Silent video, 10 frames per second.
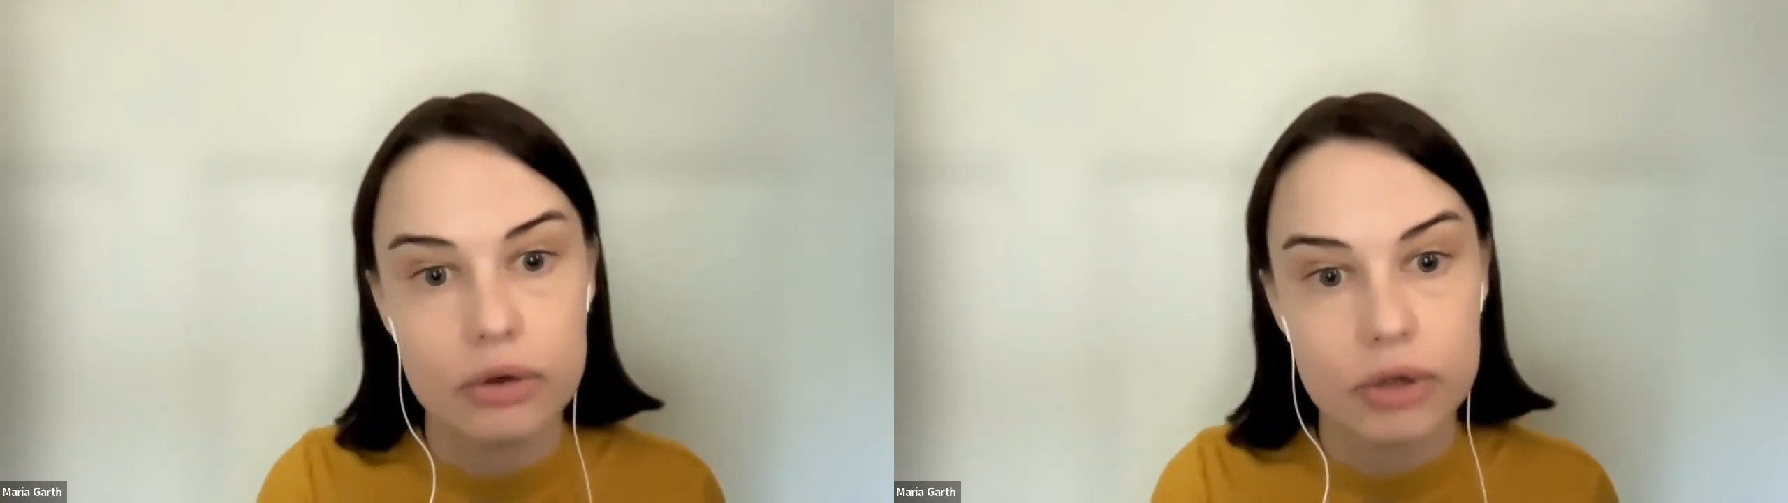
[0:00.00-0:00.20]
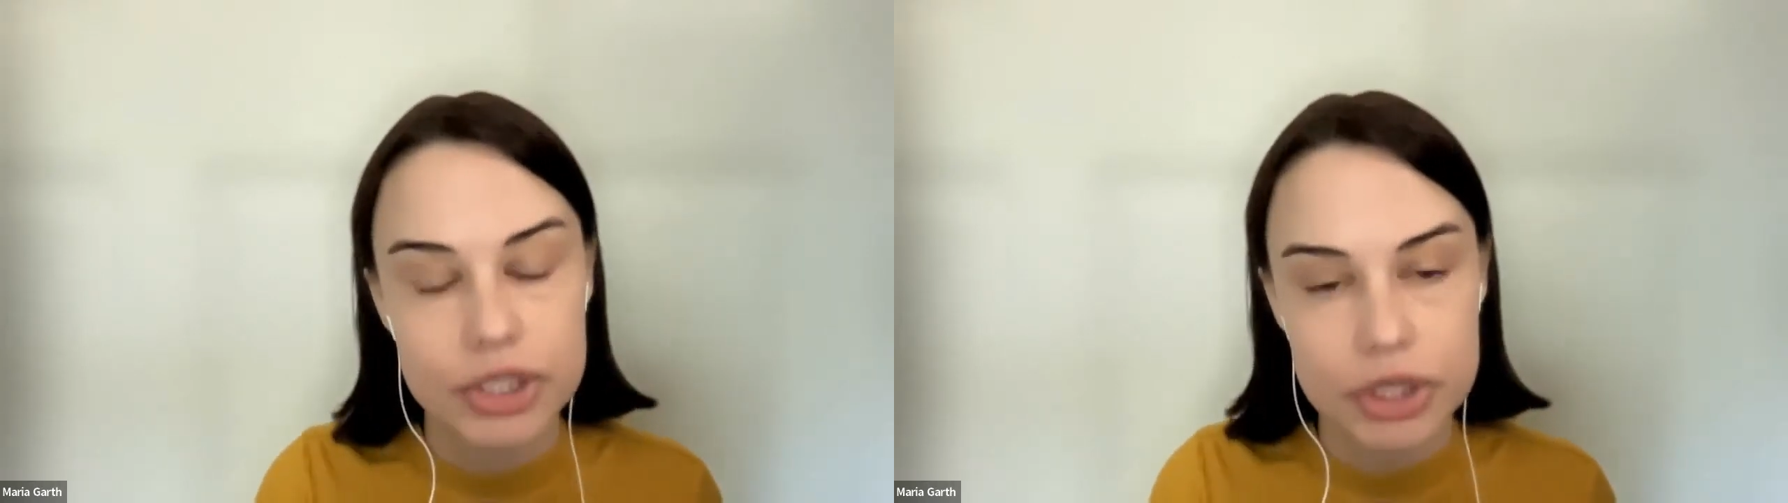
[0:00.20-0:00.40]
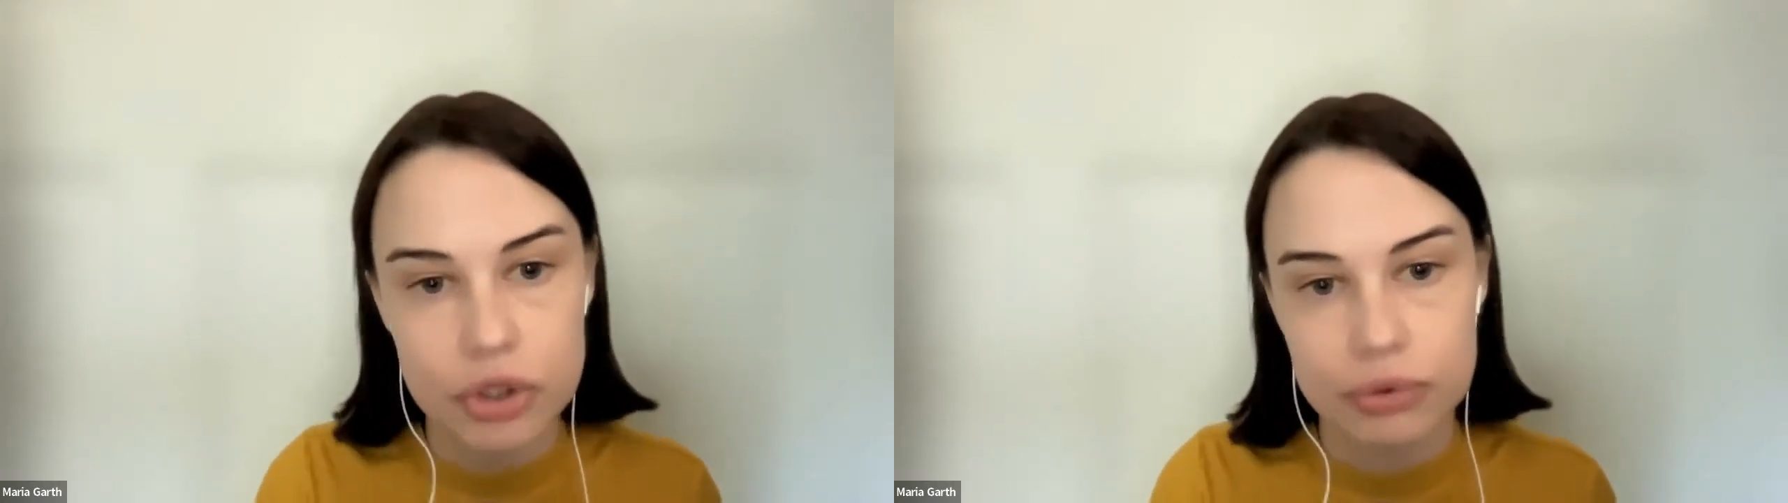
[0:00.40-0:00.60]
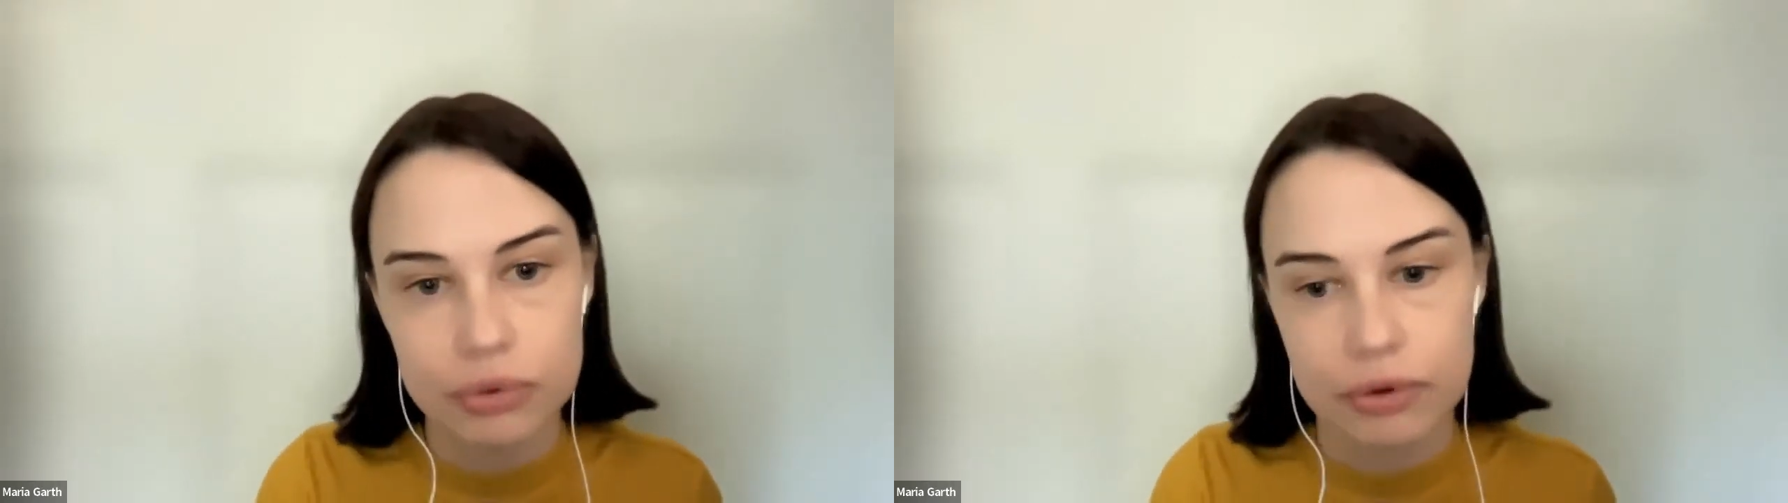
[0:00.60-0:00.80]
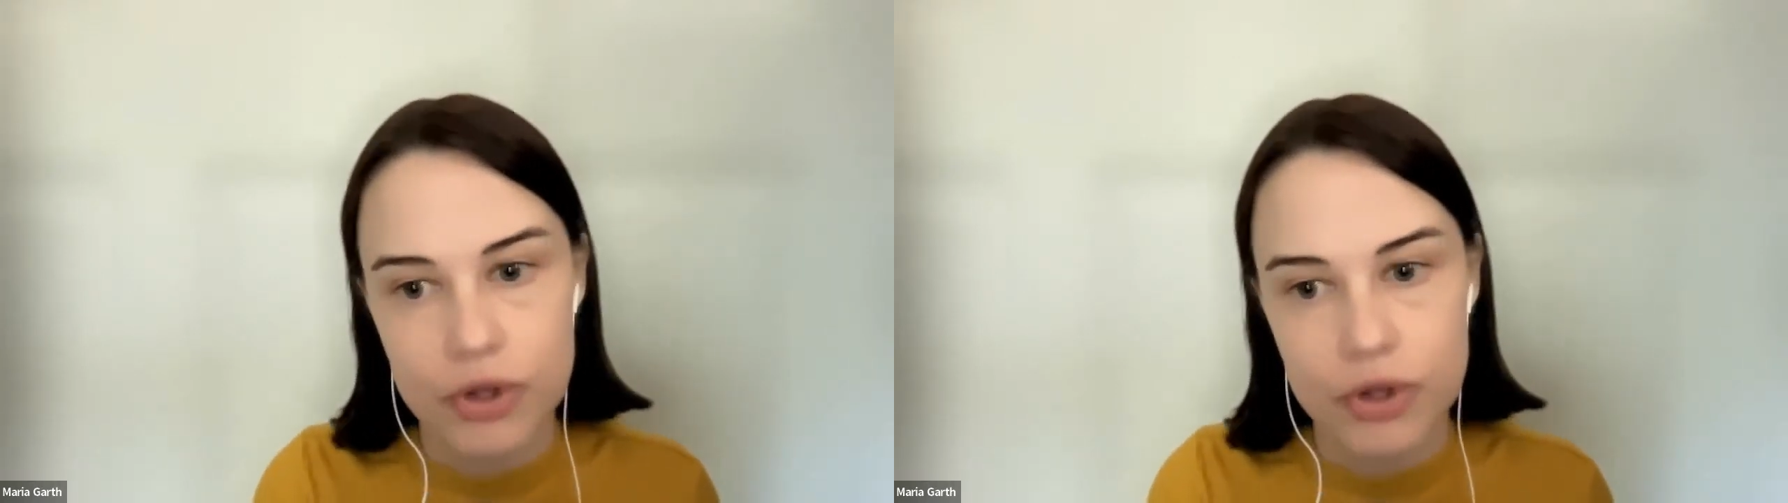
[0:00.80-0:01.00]
continue to
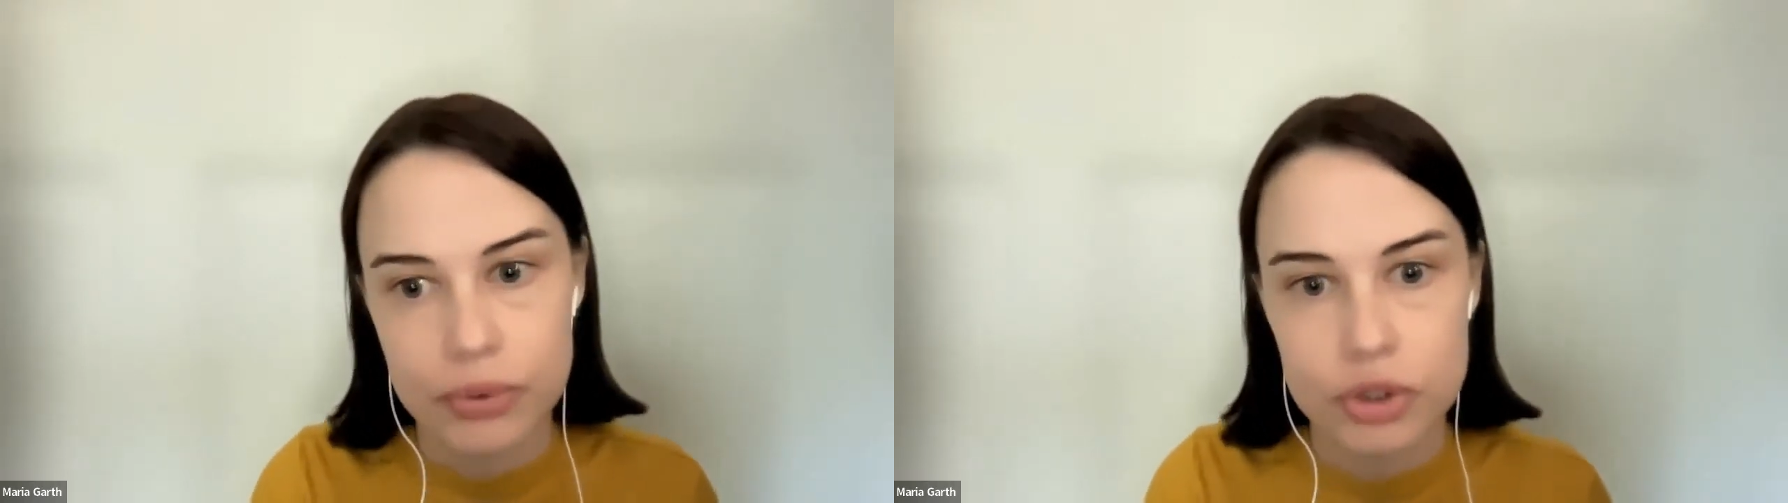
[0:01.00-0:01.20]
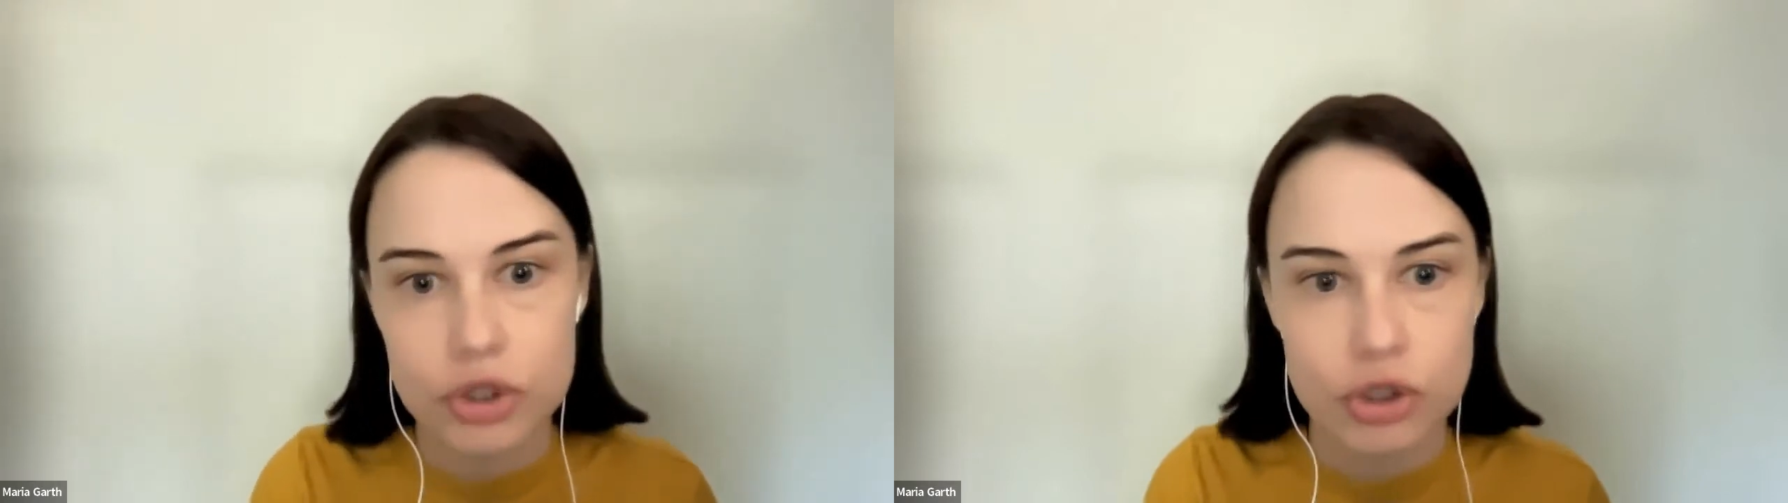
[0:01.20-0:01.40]
refuse